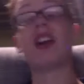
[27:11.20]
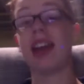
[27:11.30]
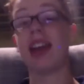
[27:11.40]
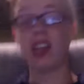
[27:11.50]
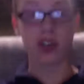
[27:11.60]

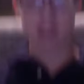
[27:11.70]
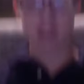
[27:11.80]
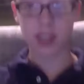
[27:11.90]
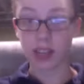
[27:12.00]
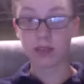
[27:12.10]
entrance.
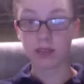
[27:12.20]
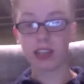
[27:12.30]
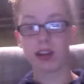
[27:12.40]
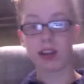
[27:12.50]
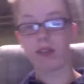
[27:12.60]
Oddly
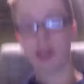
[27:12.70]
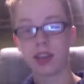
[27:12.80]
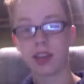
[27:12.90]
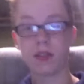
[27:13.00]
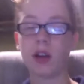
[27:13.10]
enough, I think
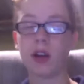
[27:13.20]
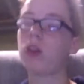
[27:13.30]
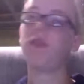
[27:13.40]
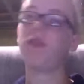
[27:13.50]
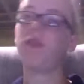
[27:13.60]
of like what the
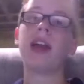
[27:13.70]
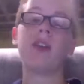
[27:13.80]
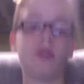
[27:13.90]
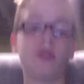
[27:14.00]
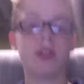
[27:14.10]
front
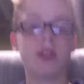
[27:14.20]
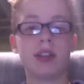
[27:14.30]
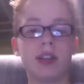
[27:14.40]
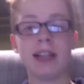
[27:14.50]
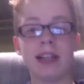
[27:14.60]
entrance is going to
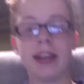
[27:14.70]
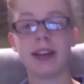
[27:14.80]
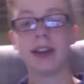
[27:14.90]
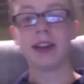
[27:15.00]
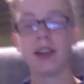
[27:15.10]
be like.
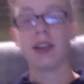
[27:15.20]
Like